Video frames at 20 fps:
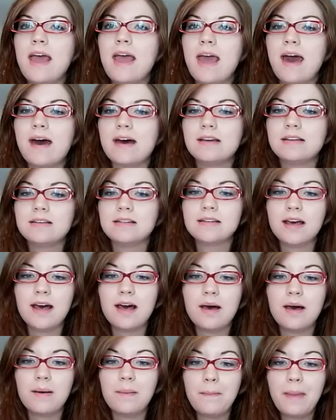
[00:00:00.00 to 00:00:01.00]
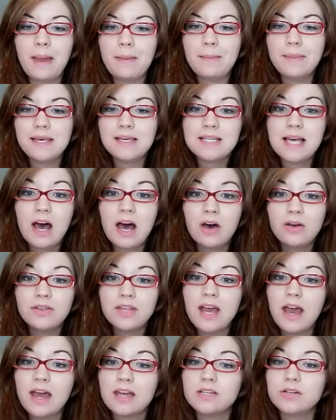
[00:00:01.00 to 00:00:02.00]
And baby is
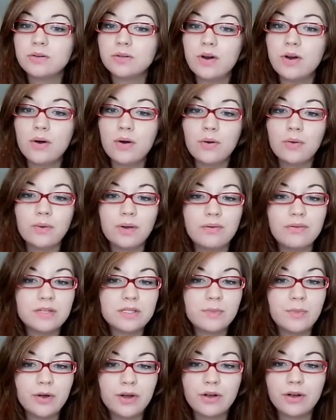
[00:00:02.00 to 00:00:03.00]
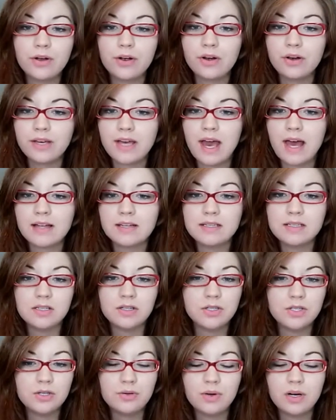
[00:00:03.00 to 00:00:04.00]
healthy. I don't know if it's a boy or girl yet. It's
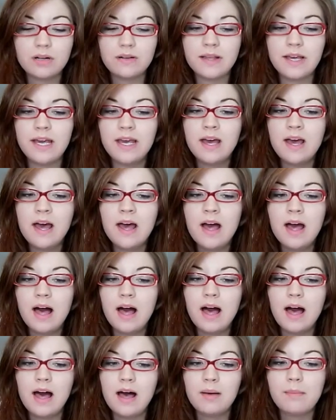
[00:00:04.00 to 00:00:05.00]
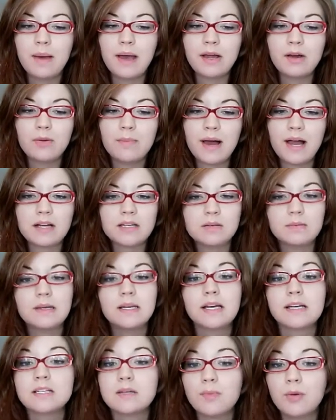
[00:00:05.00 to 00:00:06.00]
still too early. I go back to my
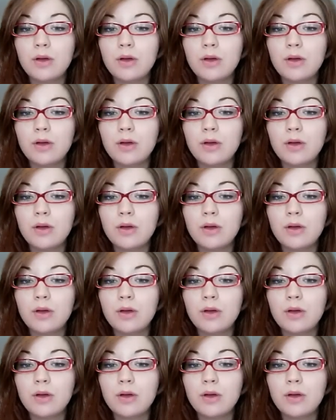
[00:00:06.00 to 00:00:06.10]
next